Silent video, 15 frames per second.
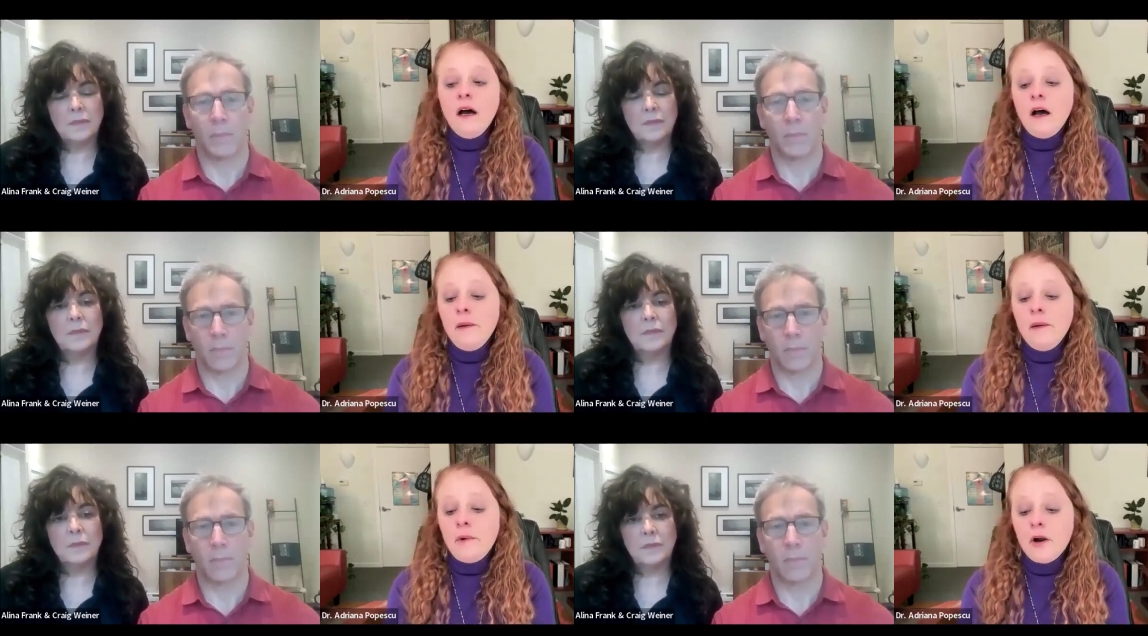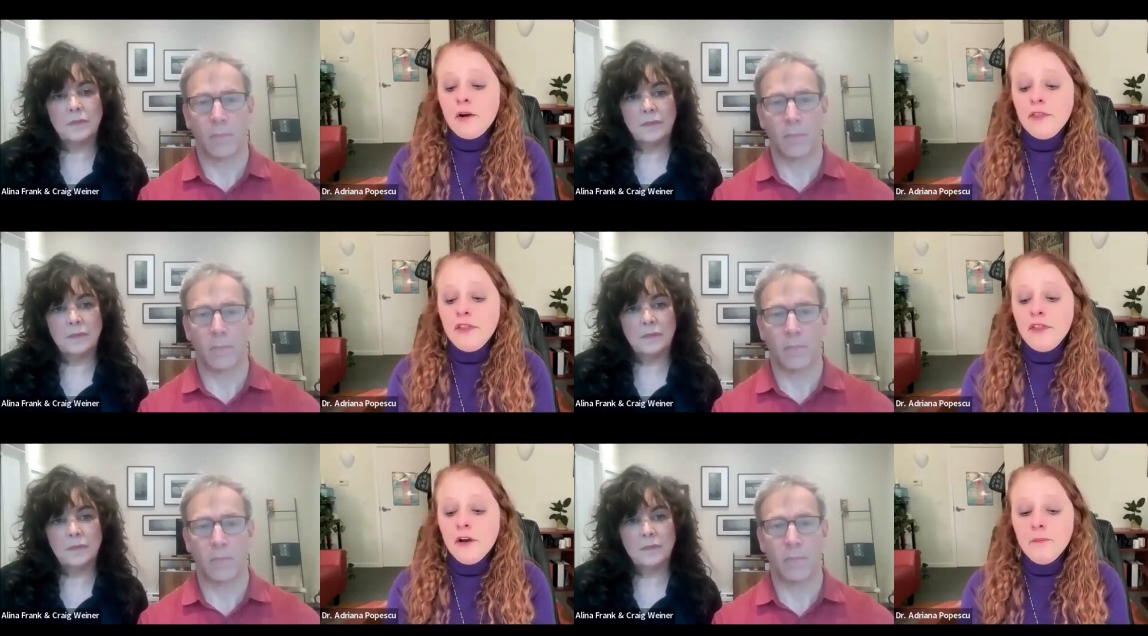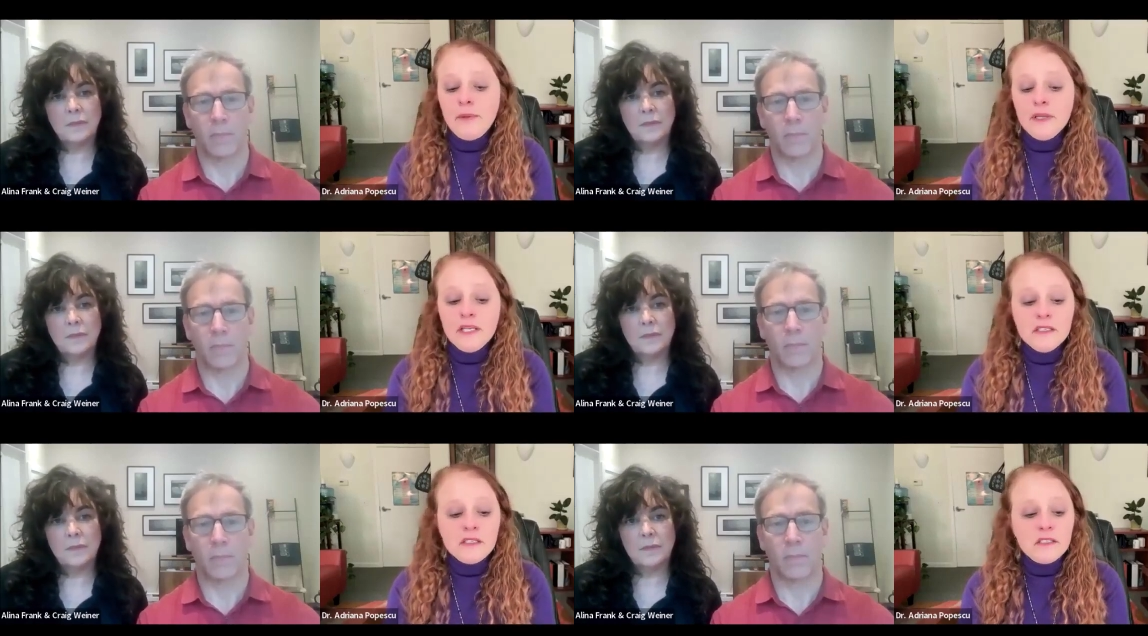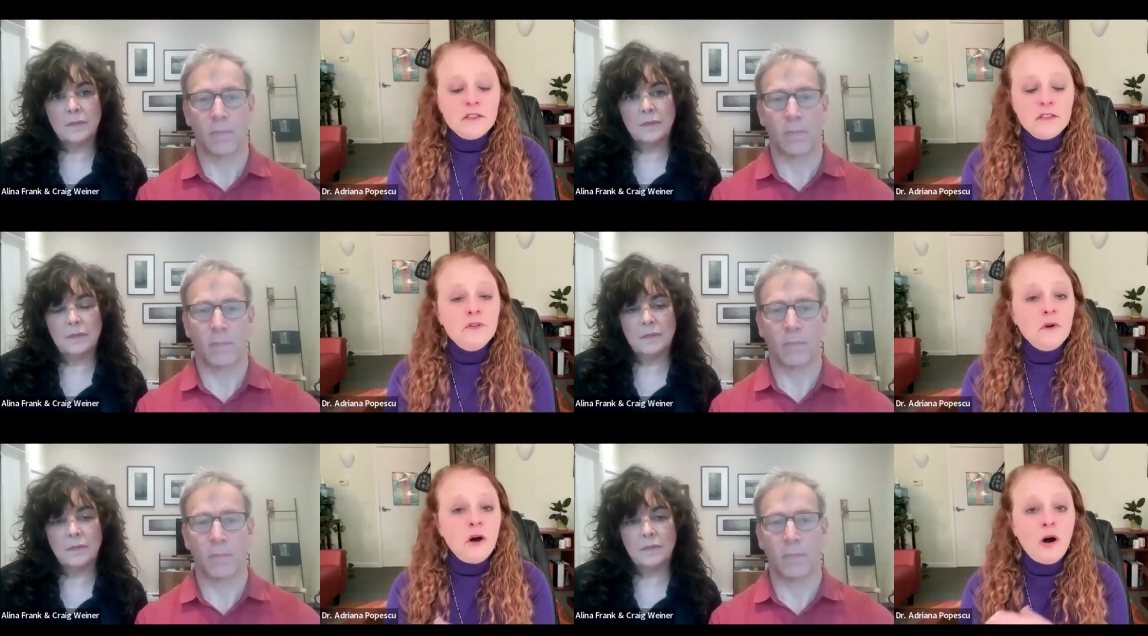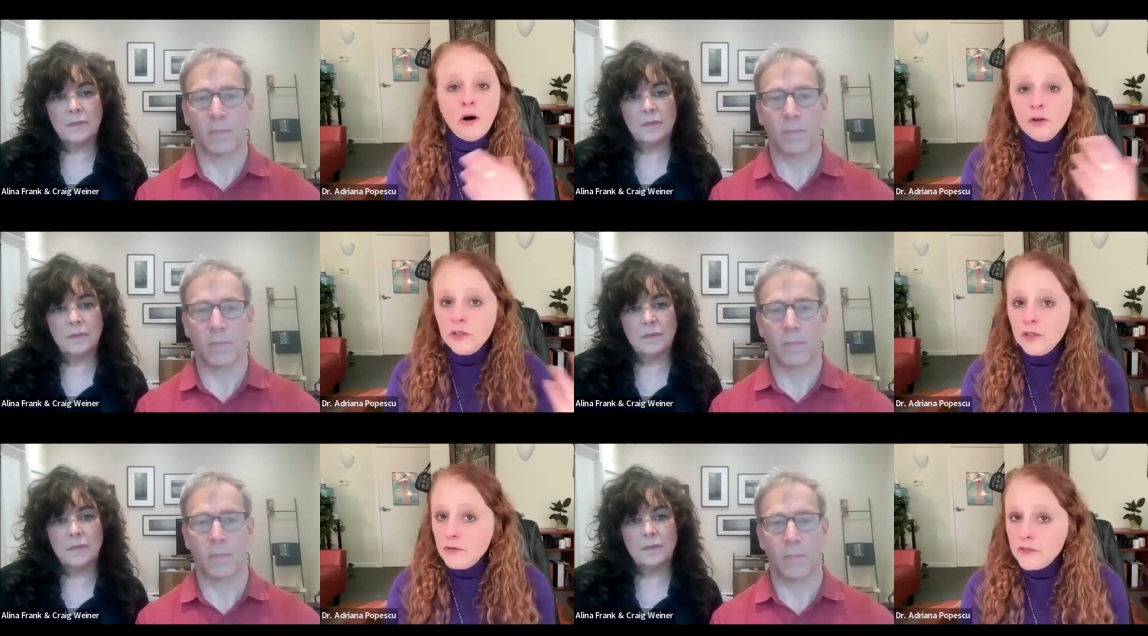Speaker 1: Um, our therapists
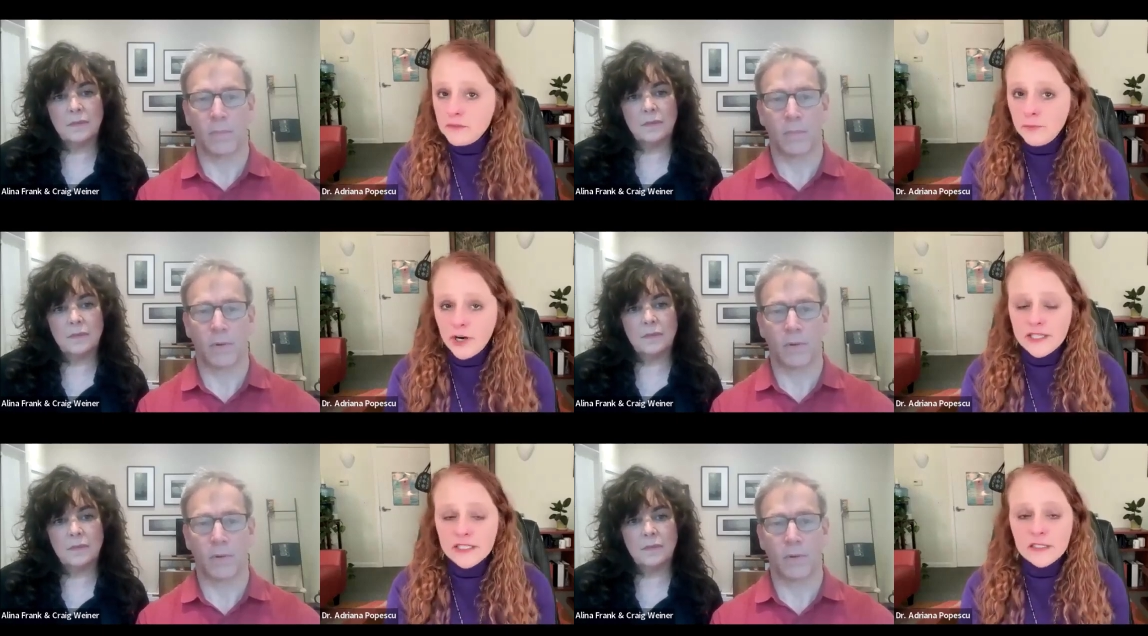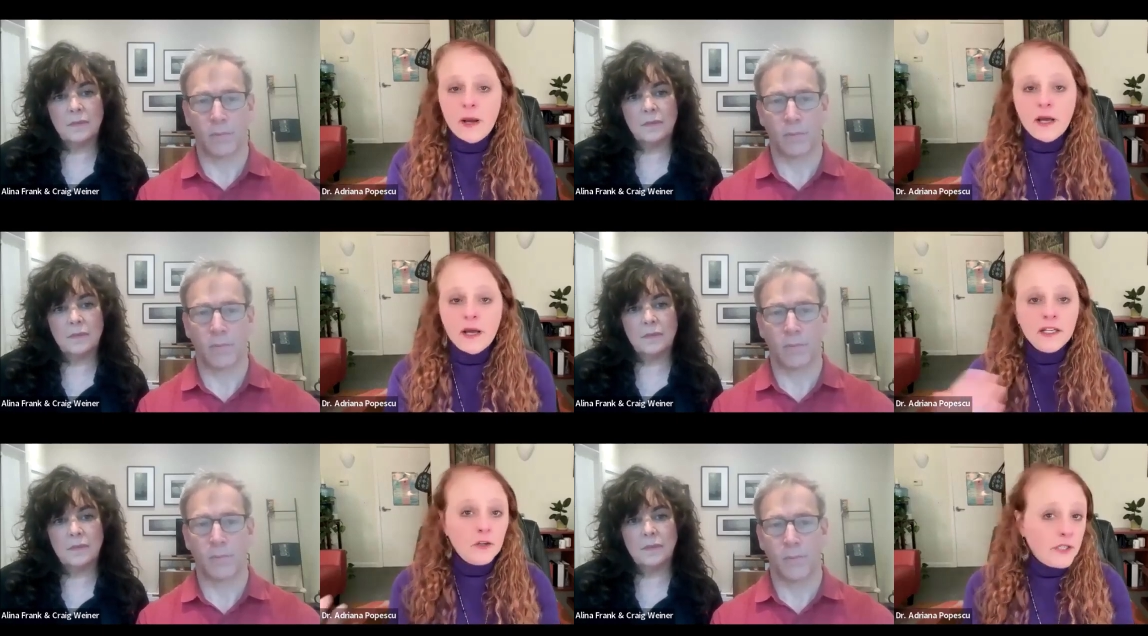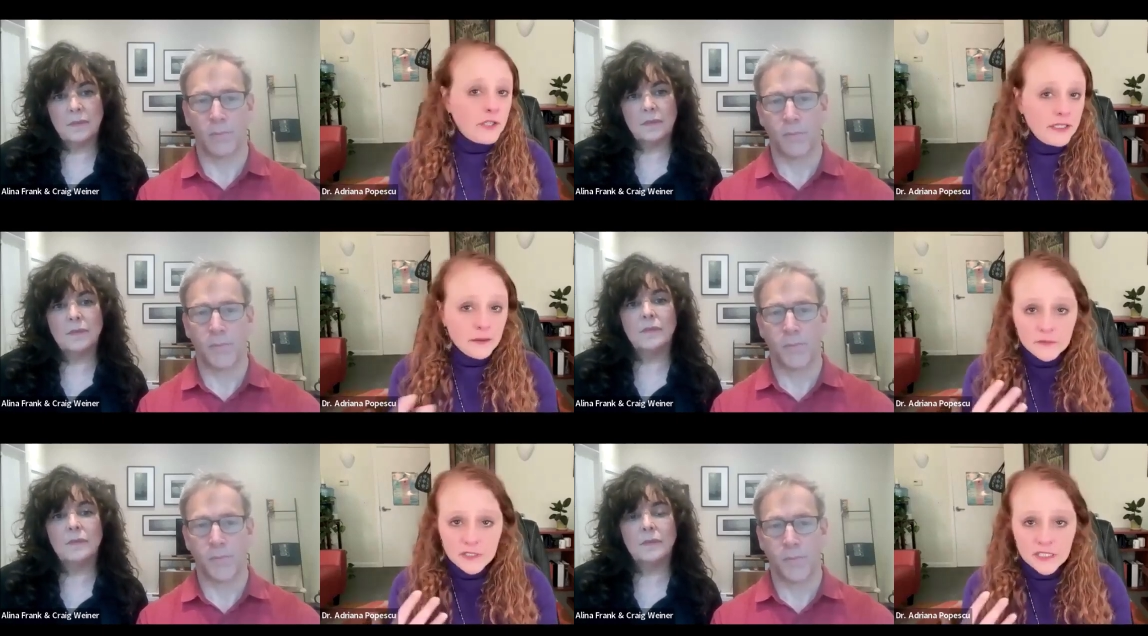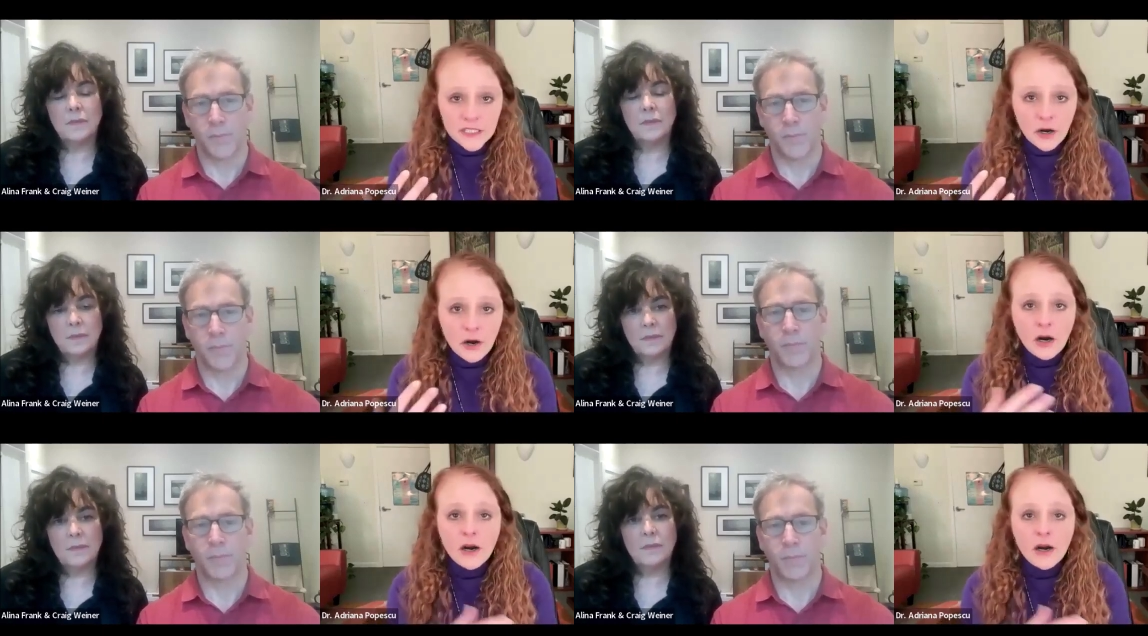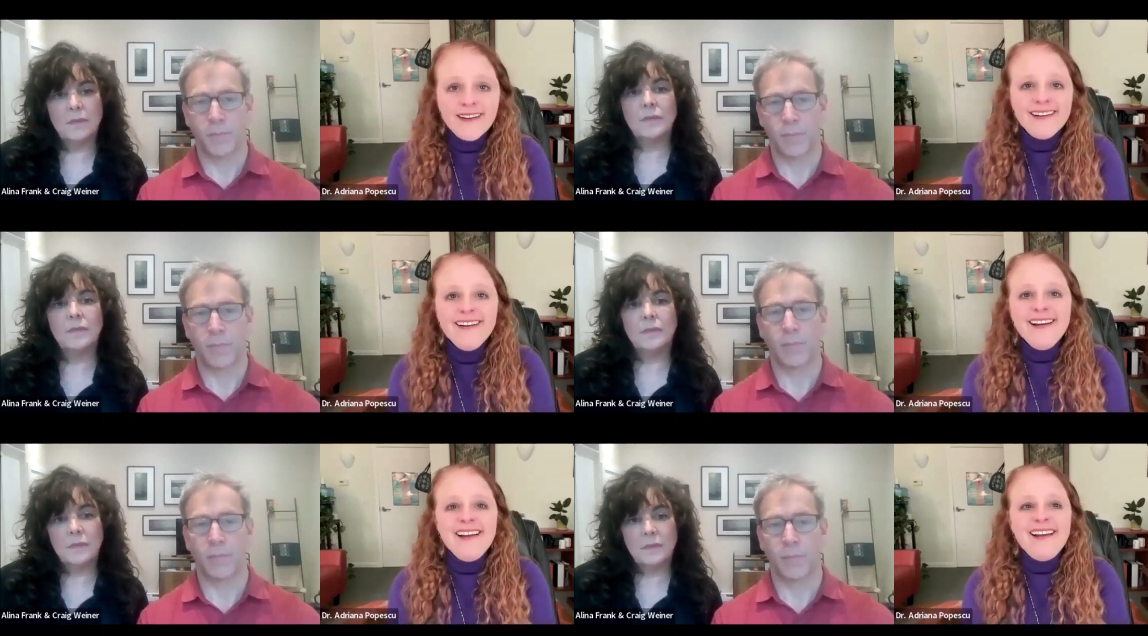all use brain spotting or
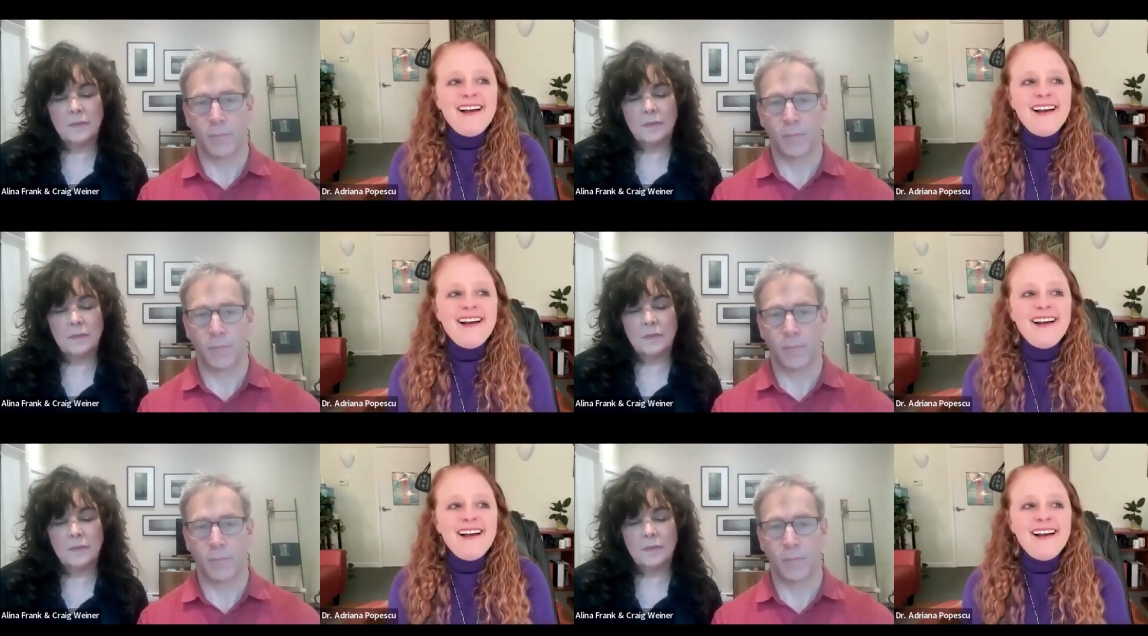EMDR